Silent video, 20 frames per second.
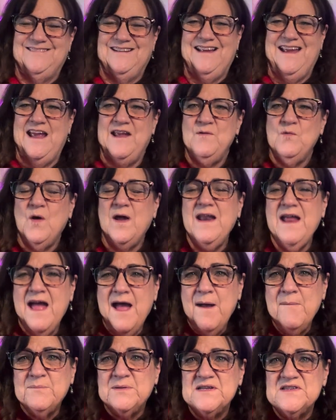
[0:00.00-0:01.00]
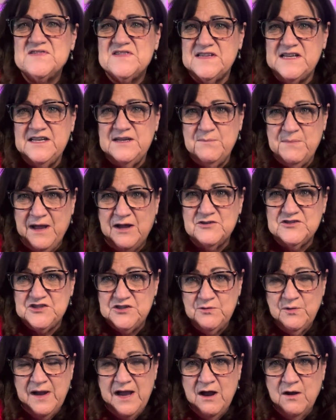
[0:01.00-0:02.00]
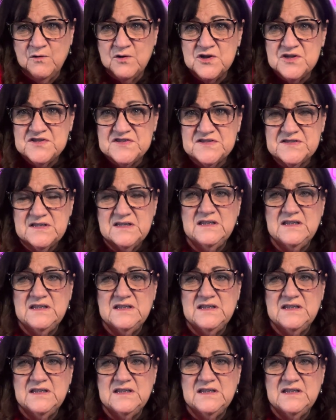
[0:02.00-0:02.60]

And what happens in about 2 hours?